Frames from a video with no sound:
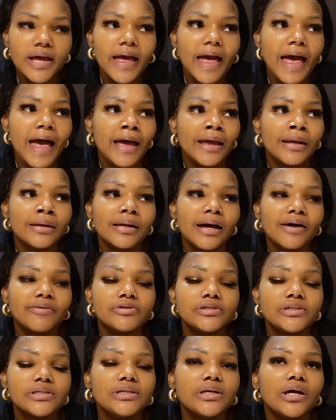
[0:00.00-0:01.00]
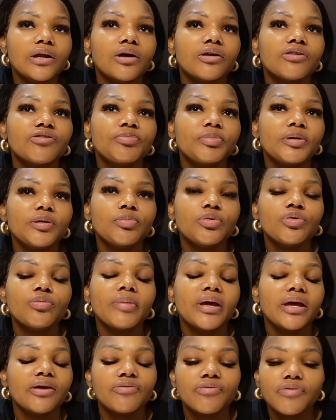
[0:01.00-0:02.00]
And I've seen a lot of people
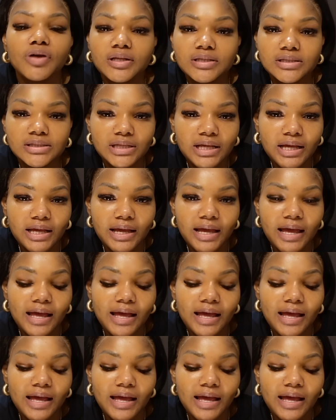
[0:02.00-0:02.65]
make friends there,